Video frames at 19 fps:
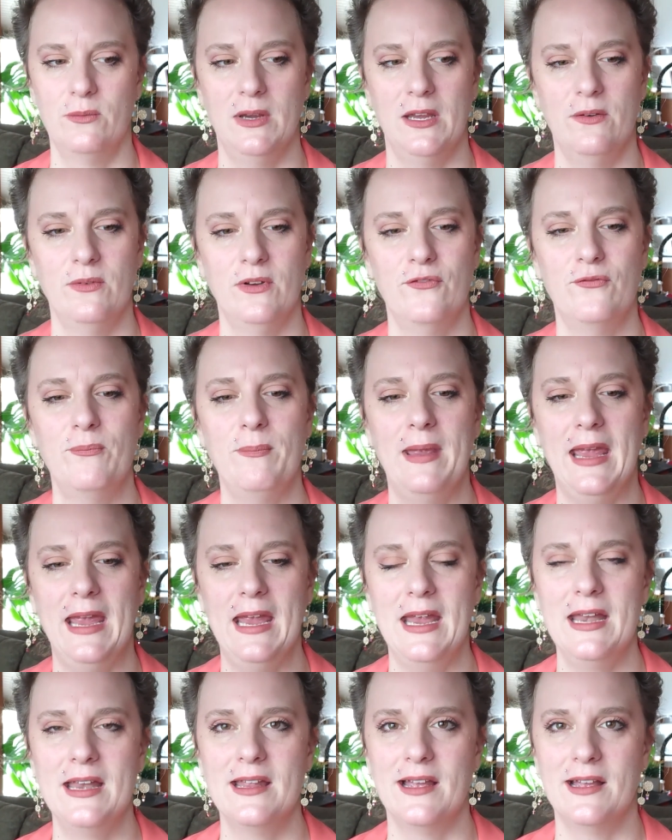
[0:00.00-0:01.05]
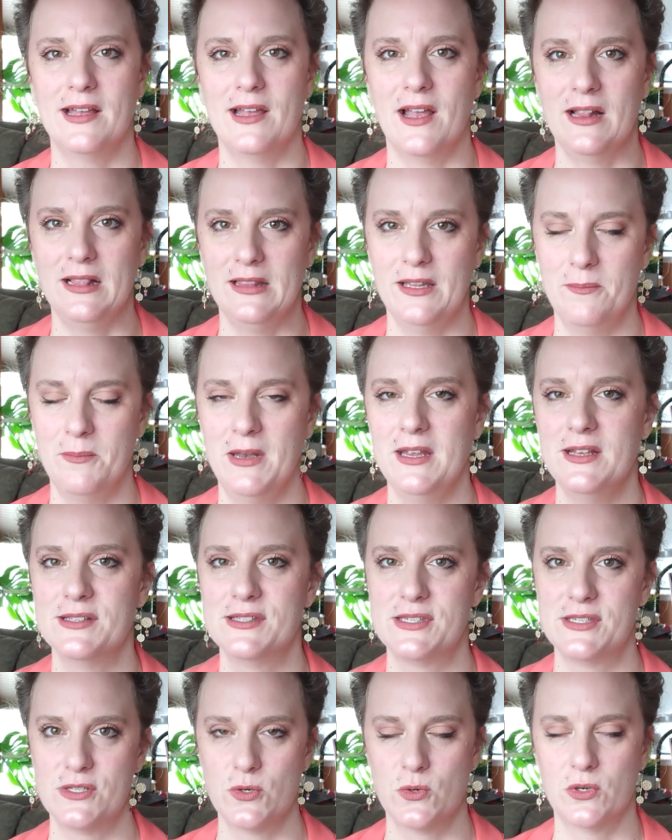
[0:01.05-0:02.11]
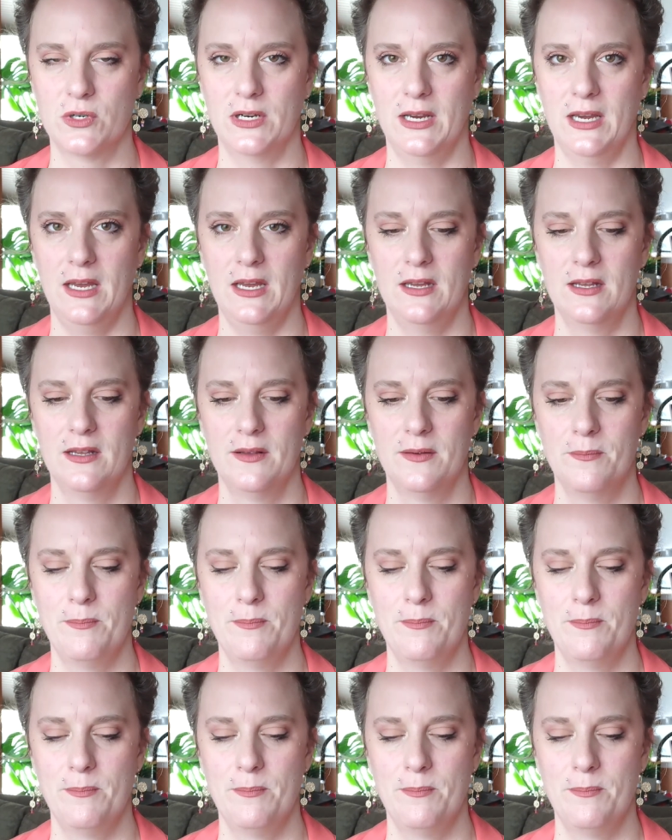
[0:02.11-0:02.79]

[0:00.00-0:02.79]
We, we've made a limiting story